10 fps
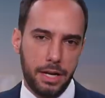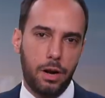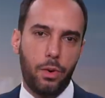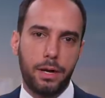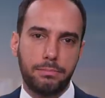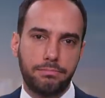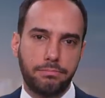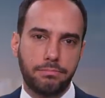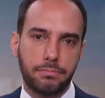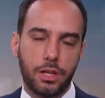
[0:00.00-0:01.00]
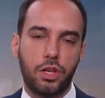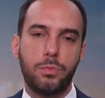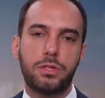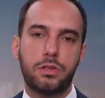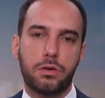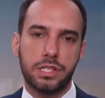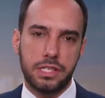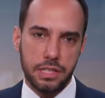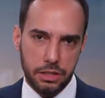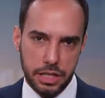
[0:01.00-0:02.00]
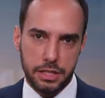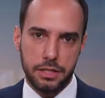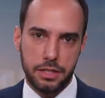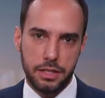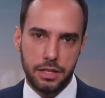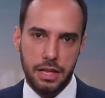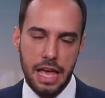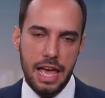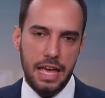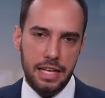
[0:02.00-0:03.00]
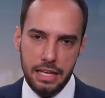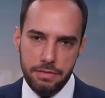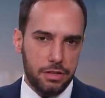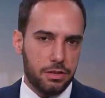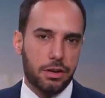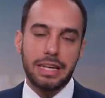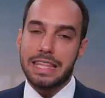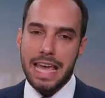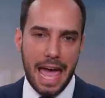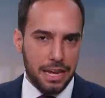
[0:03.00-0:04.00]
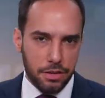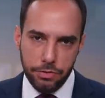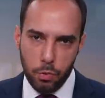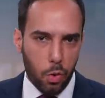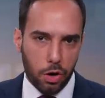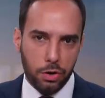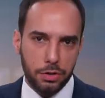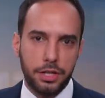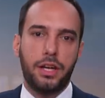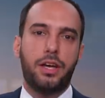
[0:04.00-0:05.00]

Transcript: you know what? Humans are resilient. Even during the end of the world,